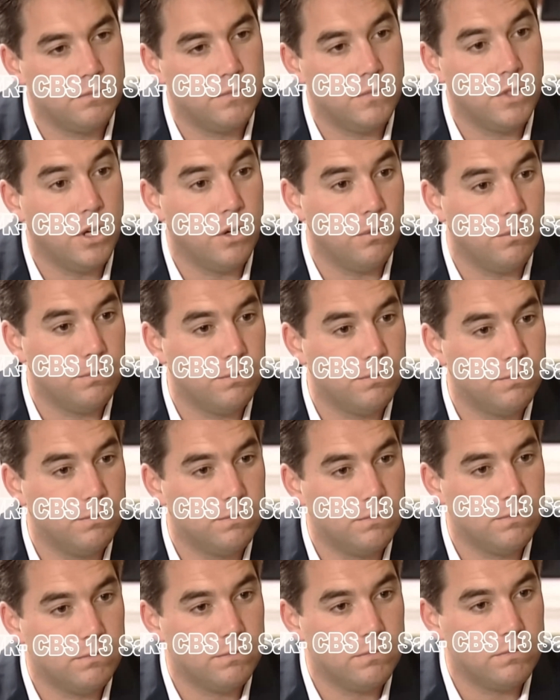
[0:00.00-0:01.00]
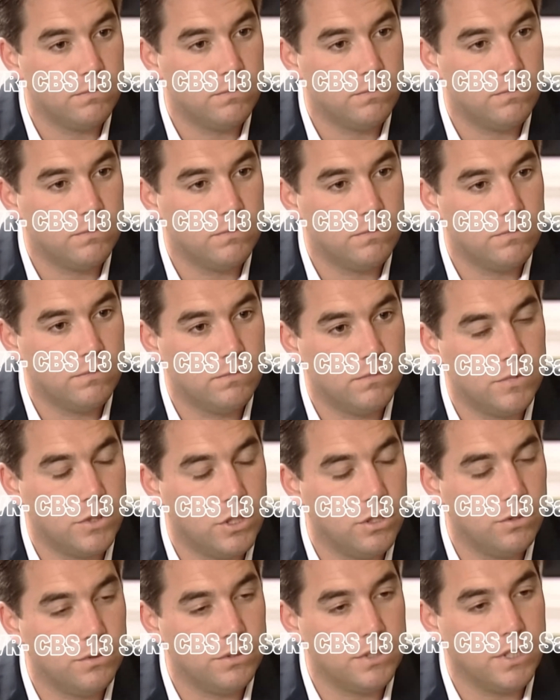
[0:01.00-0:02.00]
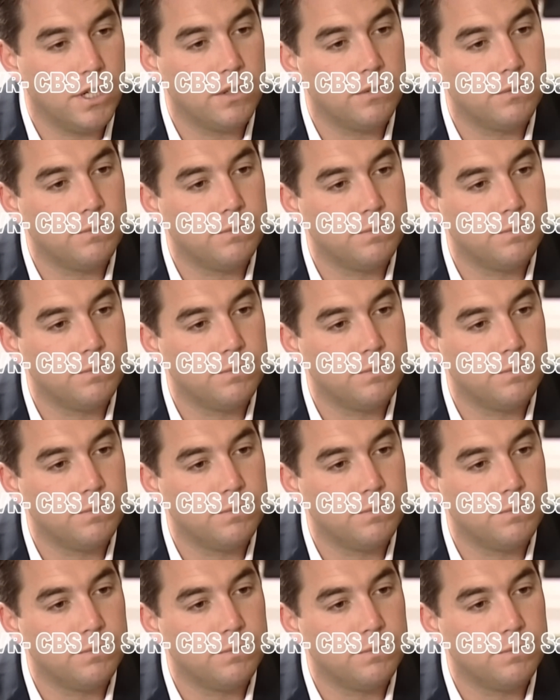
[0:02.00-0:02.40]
yeah. No, it was not.